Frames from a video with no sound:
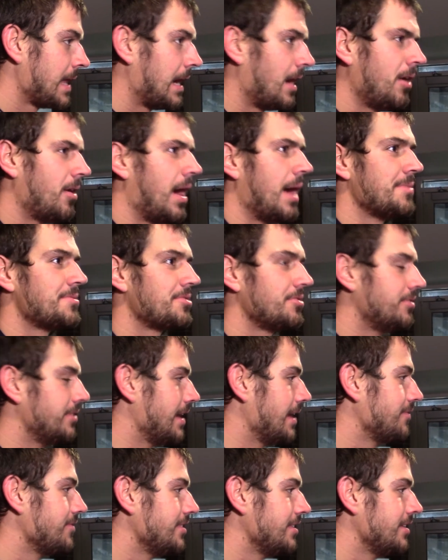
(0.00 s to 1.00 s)
Oh, absolutely.
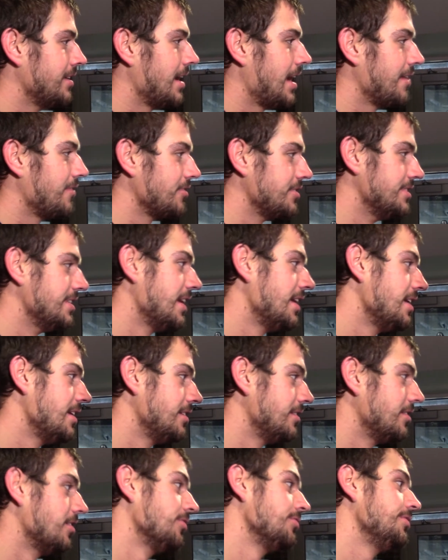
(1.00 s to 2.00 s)
Every day,
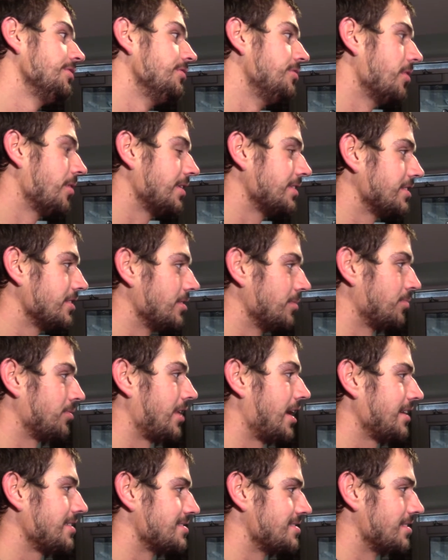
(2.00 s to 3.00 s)
you know, you go out there and
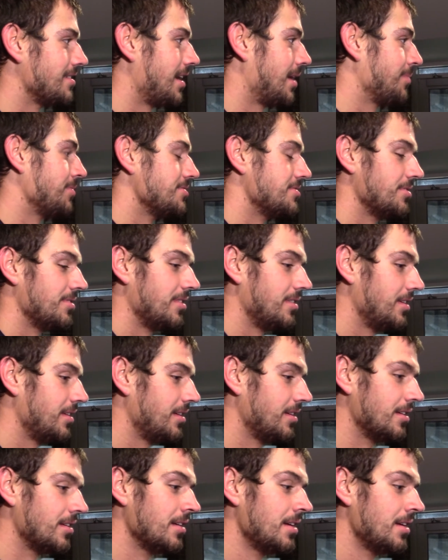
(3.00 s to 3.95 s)
practice, an opportunity